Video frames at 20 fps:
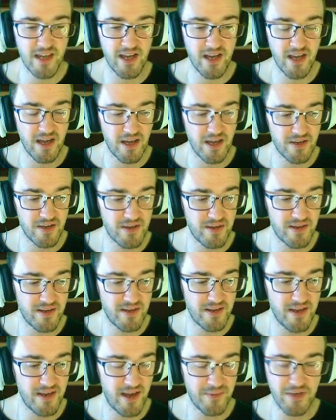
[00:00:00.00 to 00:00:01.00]
I'm
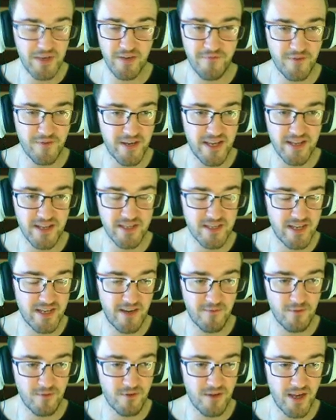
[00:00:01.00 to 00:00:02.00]
going to forget
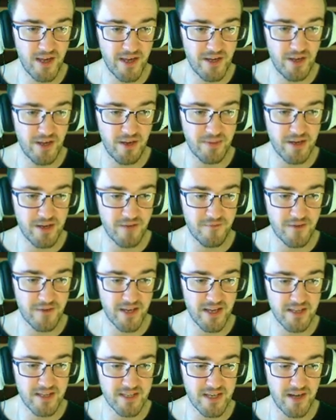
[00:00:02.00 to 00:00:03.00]
several. I know I'm going to
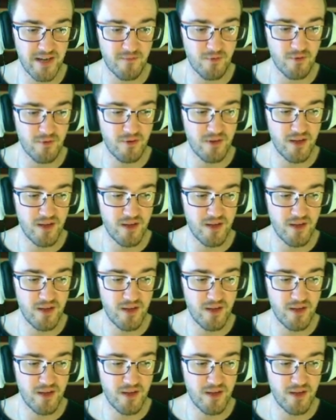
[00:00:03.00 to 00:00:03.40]
forget several.